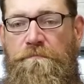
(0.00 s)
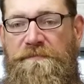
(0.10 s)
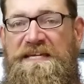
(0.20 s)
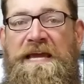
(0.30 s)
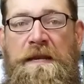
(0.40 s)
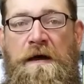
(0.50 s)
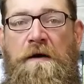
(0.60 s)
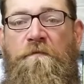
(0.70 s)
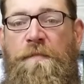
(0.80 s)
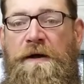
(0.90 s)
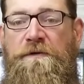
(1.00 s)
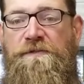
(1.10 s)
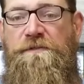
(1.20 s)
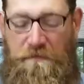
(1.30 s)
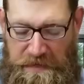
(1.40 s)
tin of
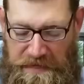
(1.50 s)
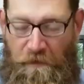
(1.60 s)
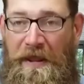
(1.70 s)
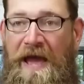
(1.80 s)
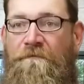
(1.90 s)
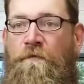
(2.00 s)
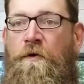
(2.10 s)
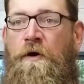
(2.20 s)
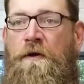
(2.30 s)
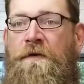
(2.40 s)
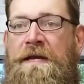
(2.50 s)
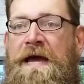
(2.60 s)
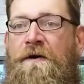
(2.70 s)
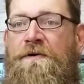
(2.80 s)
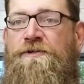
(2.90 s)
butters. I don't have one on right
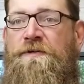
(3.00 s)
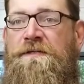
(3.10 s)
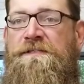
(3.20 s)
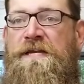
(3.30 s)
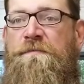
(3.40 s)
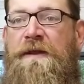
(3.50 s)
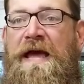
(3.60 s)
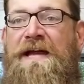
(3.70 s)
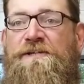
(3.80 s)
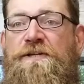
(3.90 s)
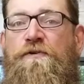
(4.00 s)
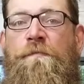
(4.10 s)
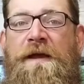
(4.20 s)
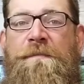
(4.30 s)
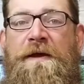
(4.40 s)
now, as you can see, but I actually do
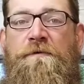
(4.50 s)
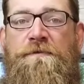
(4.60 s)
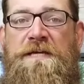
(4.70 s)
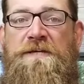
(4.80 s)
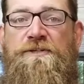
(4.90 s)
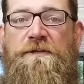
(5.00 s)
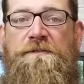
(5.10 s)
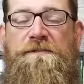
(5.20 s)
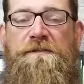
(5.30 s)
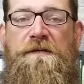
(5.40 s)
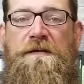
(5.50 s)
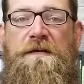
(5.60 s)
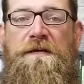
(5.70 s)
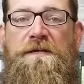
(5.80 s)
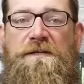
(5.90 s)
make my own t-shirts.
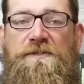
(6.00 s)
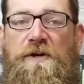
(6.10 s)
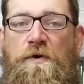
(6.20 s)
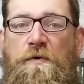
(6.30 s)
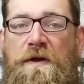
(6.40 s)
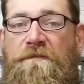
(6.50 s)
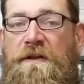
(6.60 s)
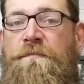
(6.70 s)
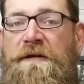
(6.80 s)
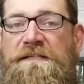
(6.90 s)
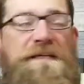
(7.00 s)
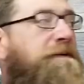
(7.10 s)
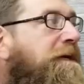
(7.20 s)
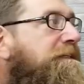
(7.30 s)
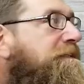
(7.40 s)
So if anybody's
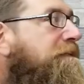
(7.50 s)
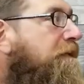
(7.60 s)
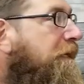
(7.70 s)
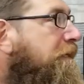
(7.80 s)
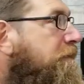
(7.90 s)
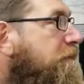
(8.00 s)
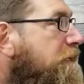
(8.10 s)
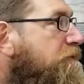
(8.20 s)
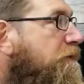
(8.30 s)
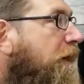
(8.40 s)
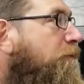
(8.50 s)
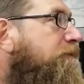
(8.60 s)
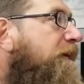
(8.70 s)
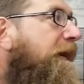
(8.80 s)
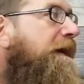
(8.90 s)
interested in t-shirt, I
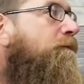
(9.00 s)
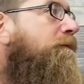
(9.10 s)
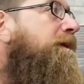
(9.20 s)
wish I had one